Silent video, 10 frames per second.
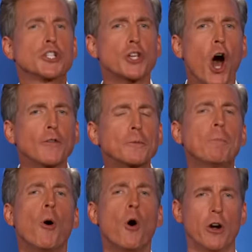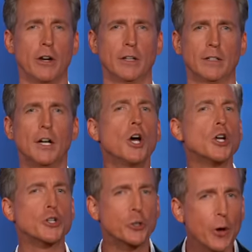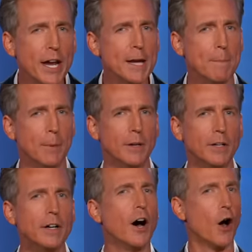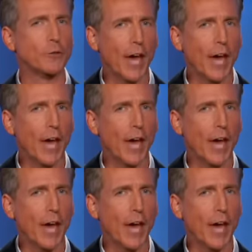soft porn, dream of